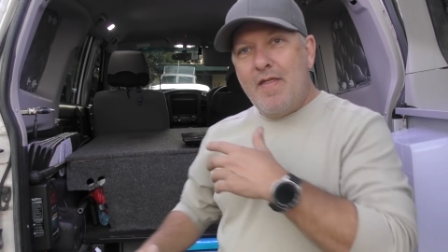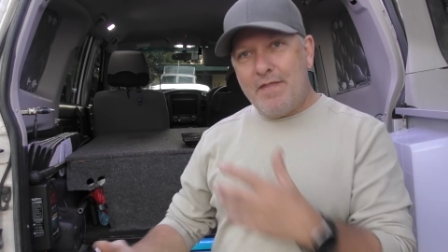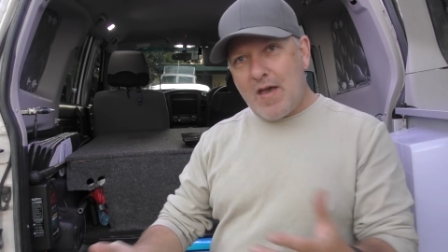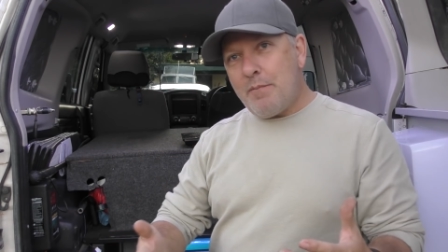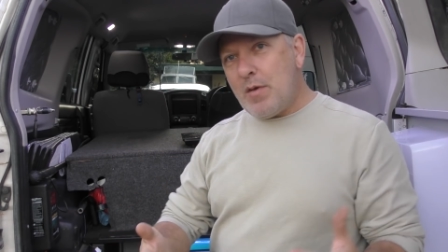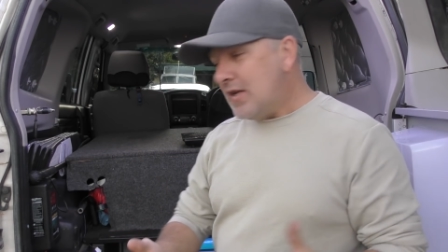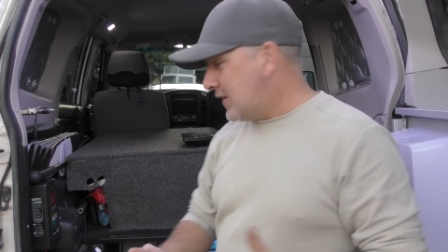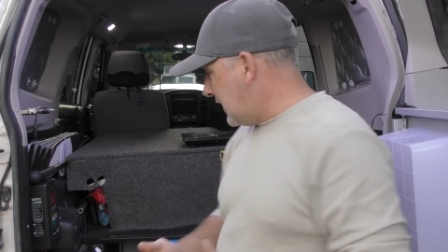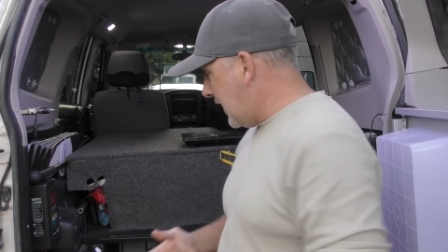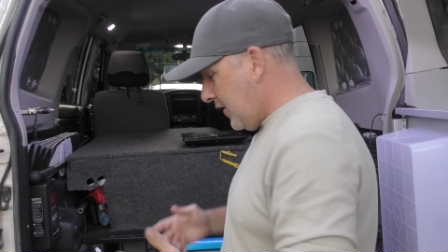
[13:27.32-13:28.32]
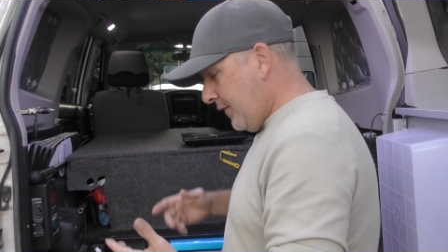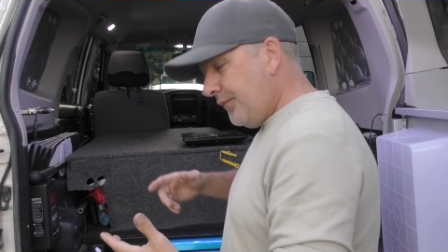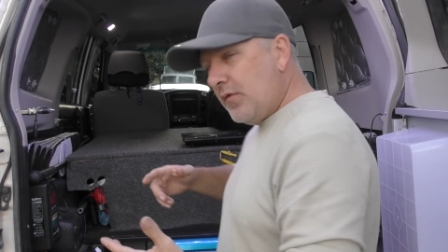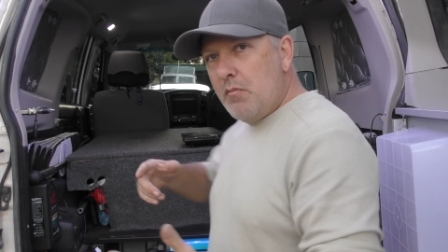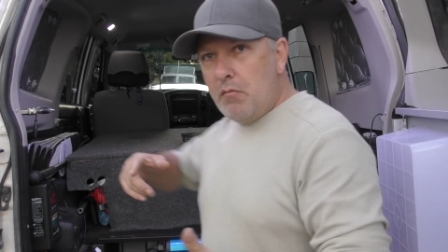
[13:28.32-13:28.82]
that being said,
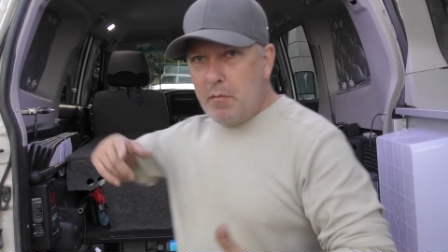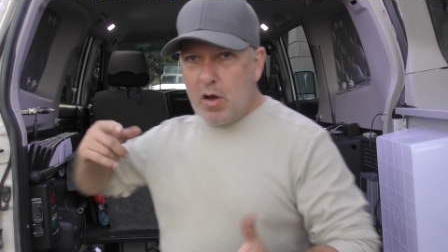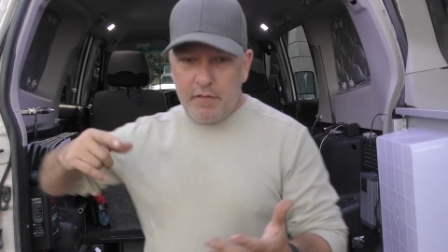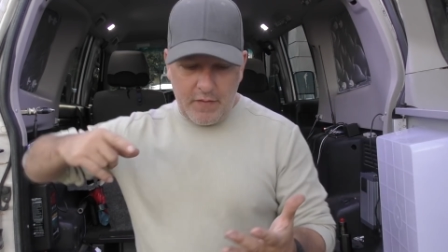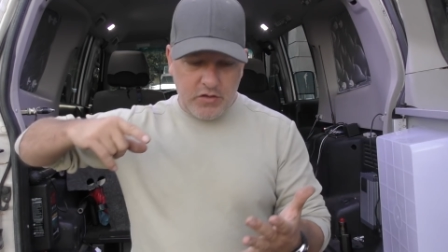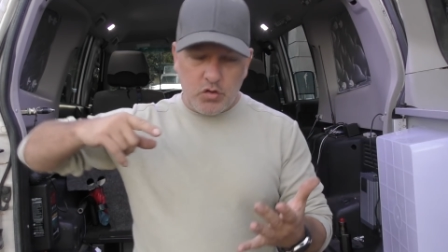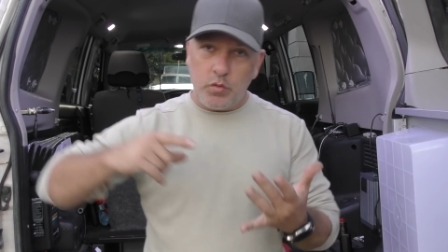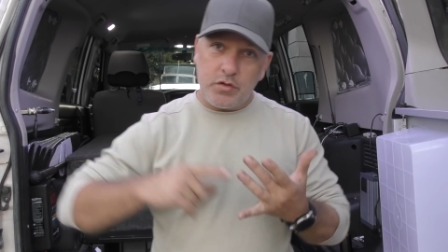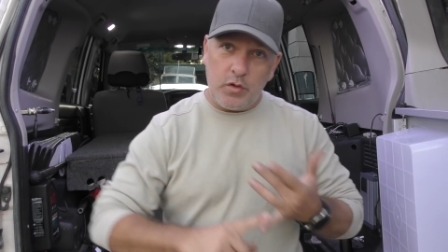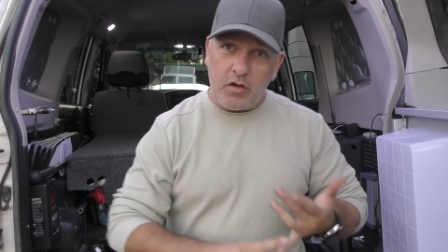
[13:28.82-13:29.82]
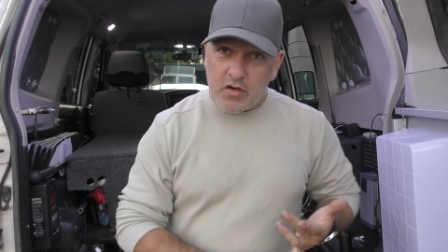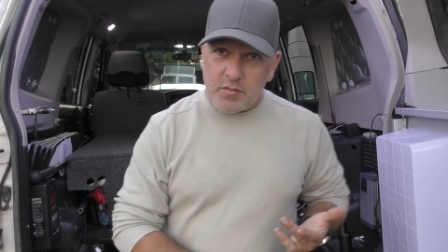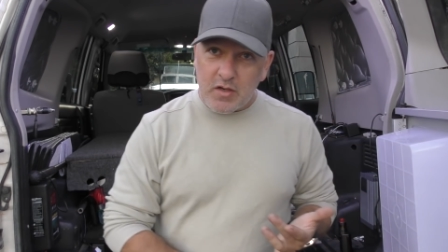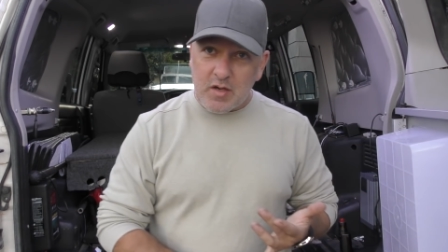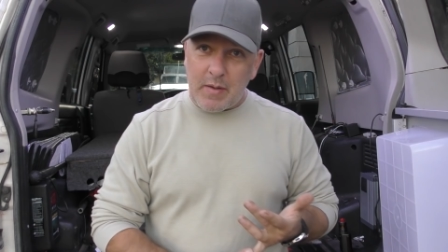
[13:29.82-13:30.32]
my motivation was to
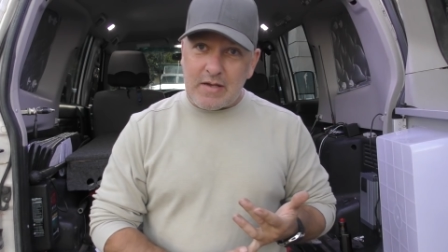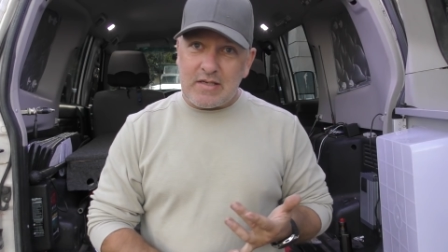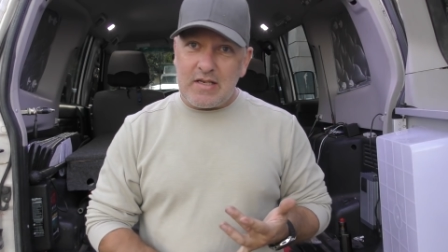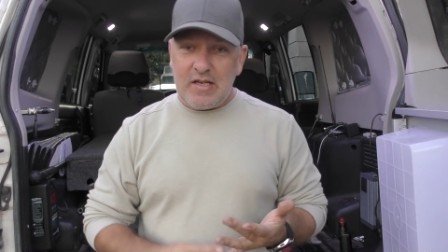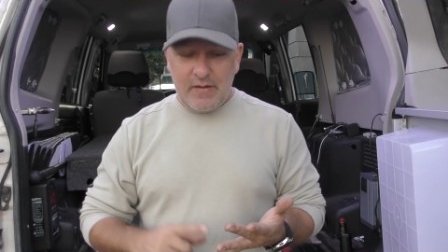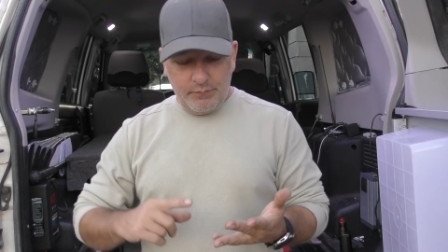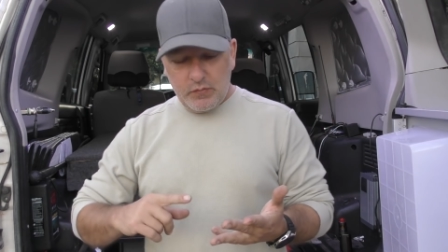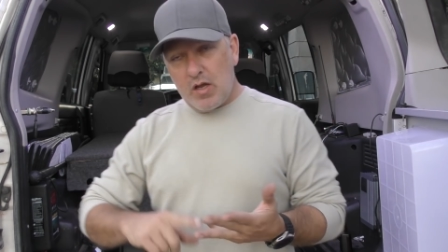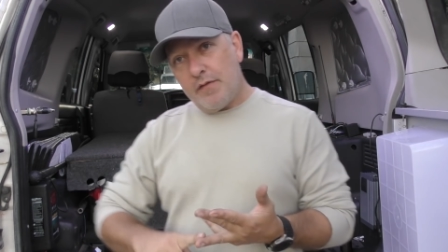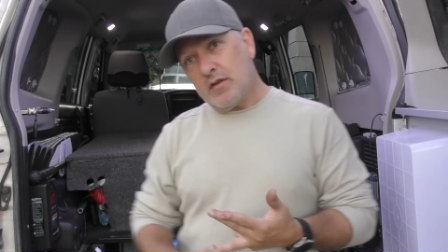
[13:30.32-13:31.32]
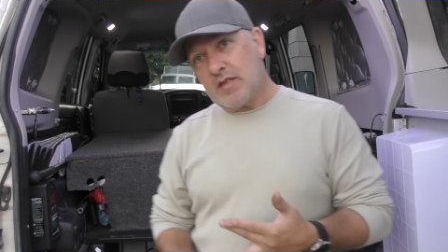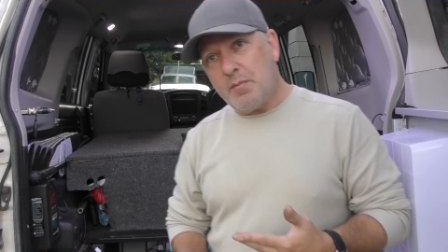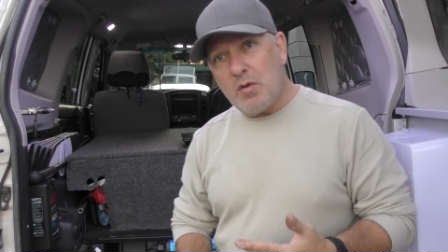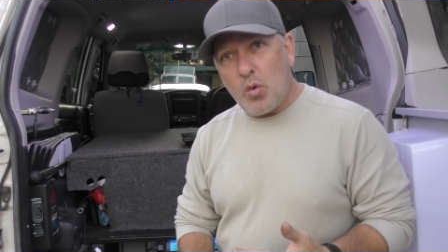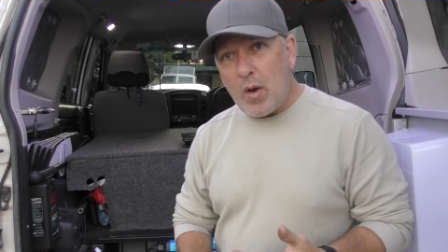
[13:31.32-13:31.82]
increase my capacity. If I was
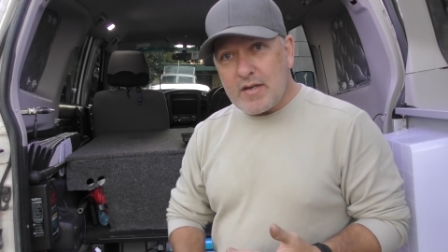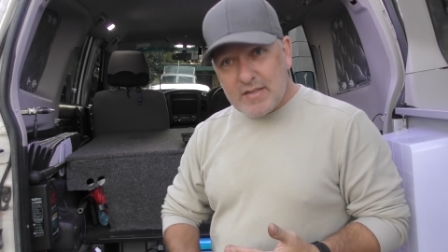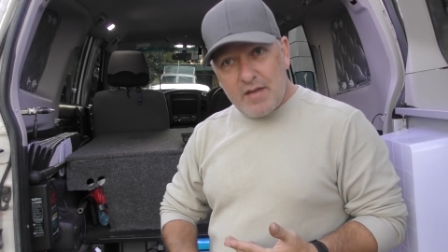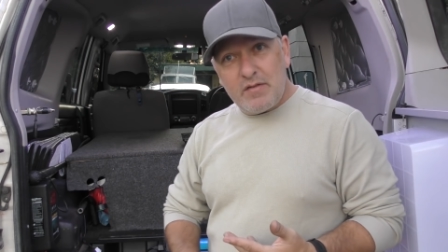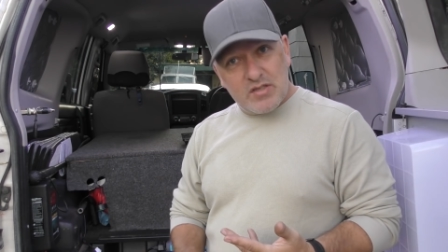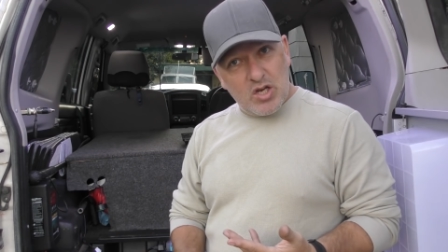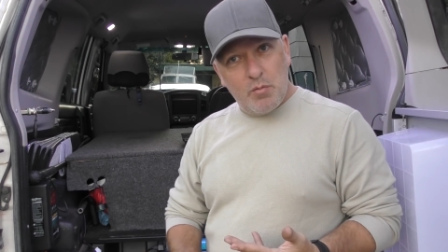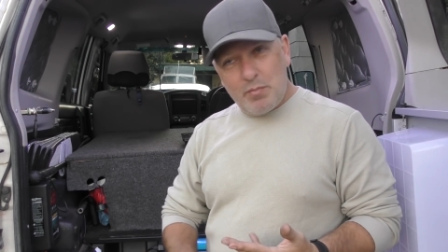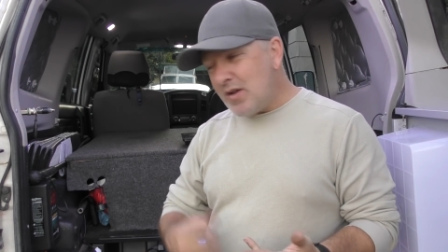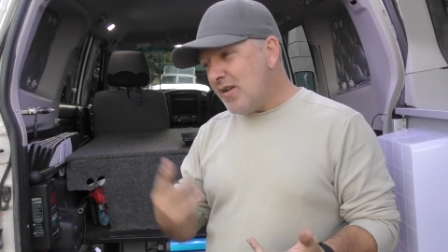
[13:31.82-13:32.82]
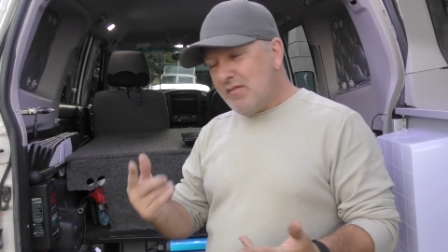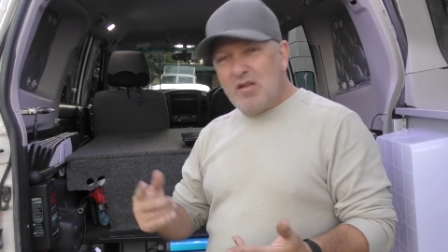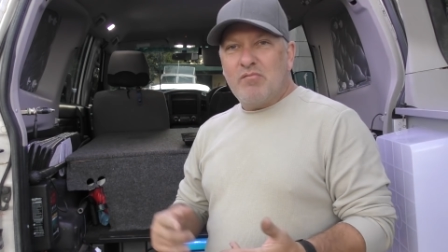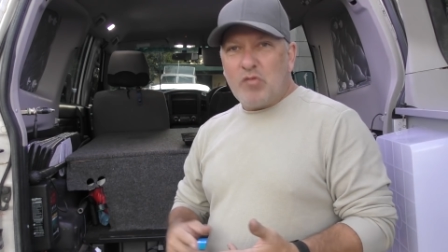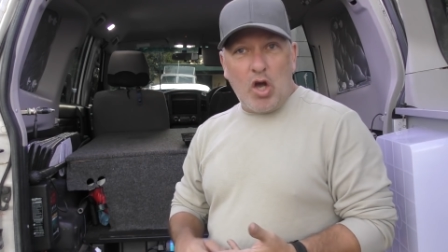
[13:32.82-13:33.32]
going to be a weight saving, so be it.
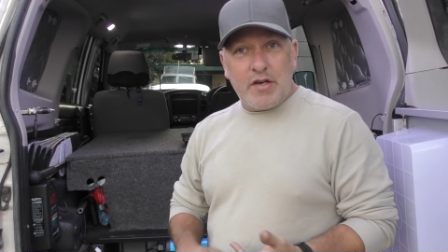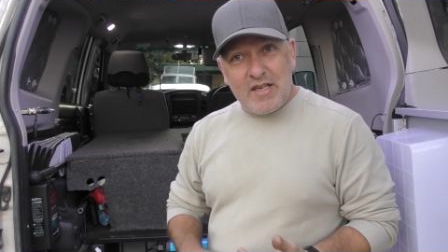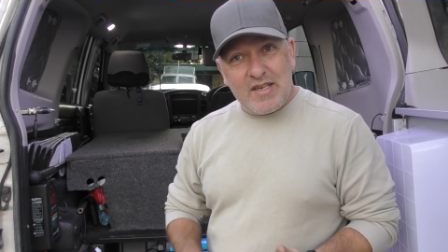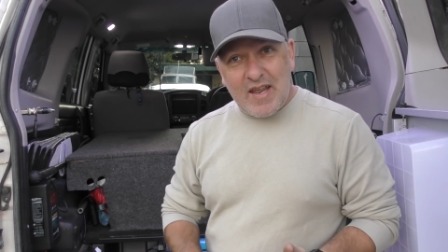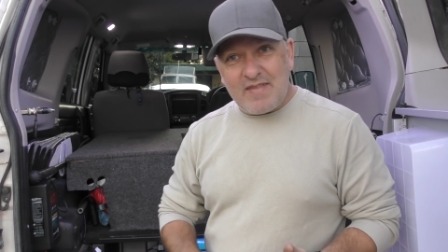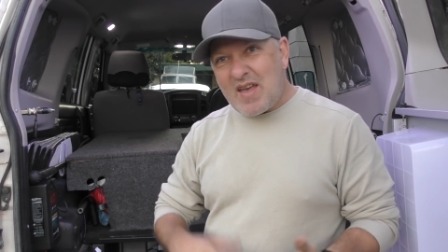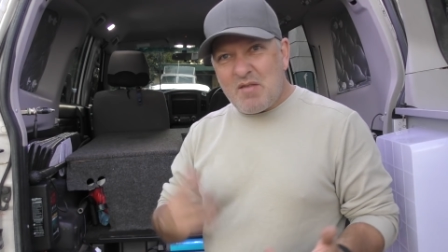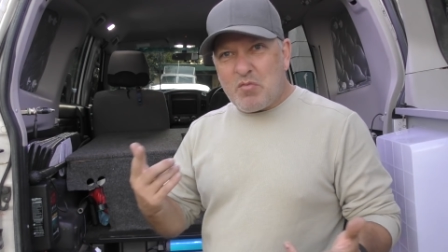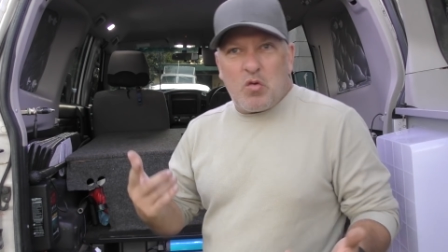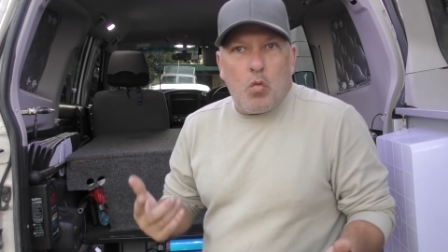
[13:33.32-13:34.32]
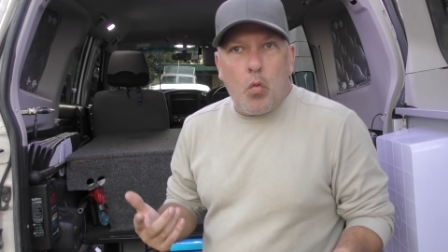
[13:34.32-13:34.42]
I didn't get that, but